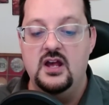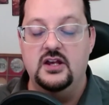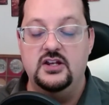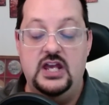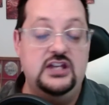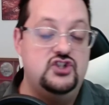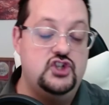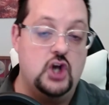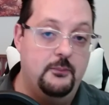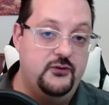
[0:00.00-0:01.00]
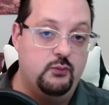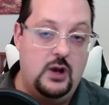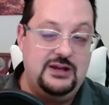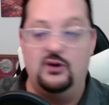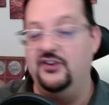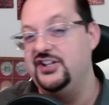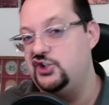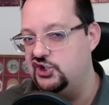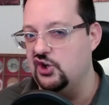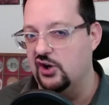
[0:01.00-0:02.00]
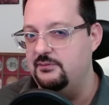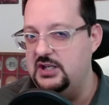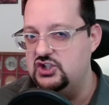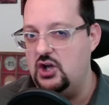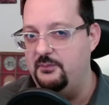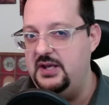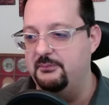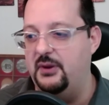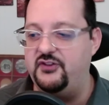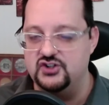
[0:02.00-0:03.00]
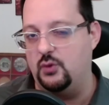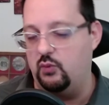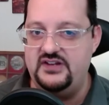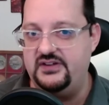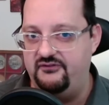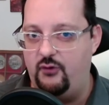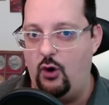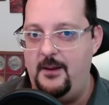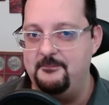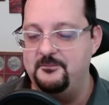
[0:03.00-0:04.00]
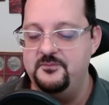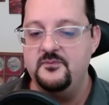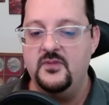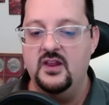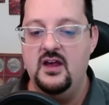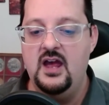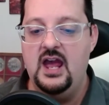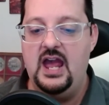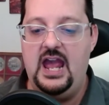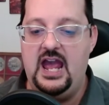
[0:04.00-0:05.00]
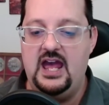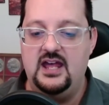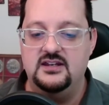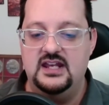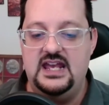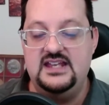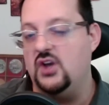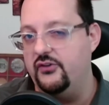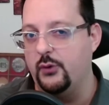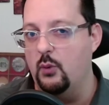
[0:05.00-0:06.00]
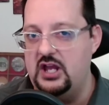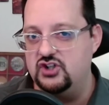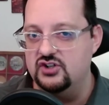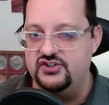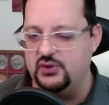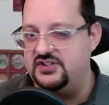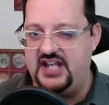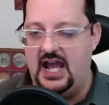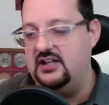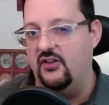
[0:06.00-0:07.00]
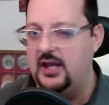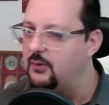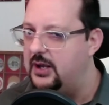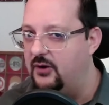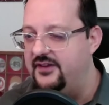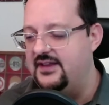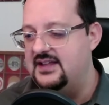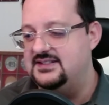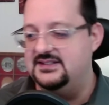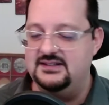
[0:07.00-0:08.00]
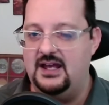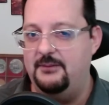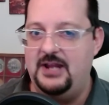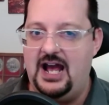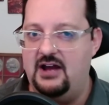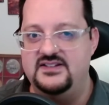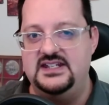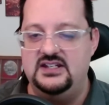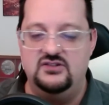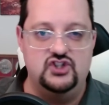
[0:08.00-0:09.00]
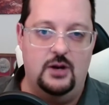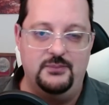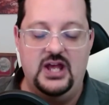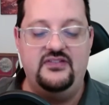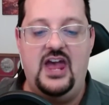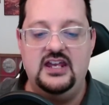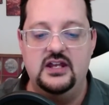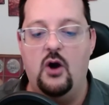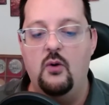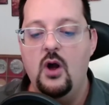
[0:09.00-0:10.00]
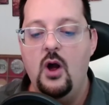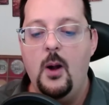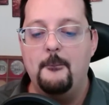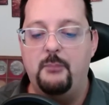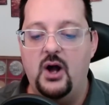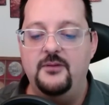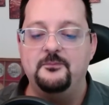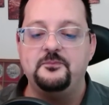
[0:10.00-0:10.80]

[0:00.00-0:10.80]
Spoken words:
he jumps when he really shouldn't be jumping, but there's a reason for it. And he's also injured, so it's kind of like, wait, what? How does he jump like that, you know? But,